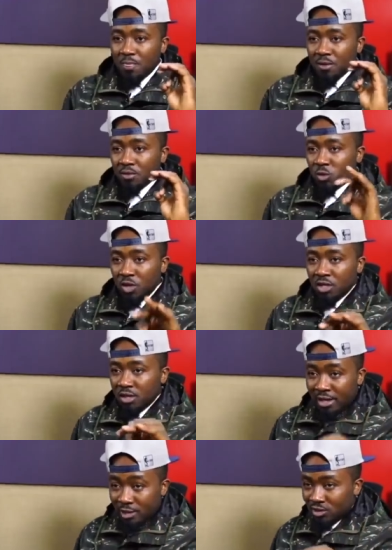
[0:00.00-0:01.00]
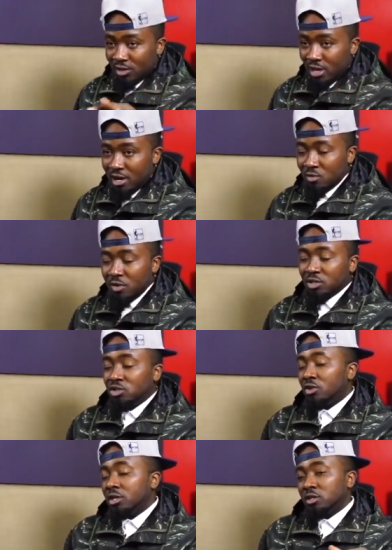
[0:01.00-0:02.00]
Ice Prince said that
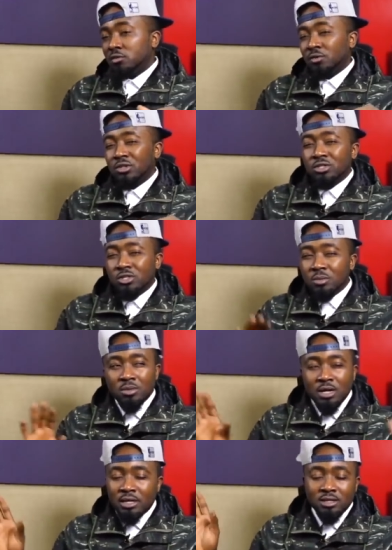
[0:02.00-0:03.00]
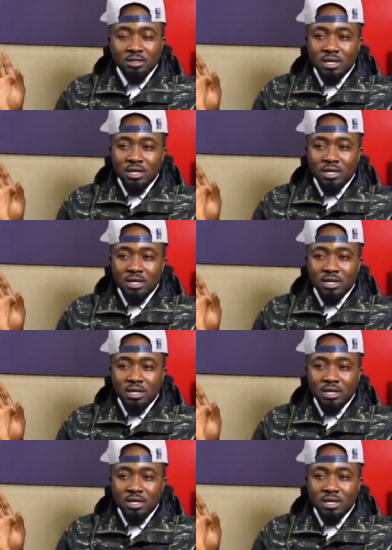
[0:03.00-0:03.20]
unlike him, Ray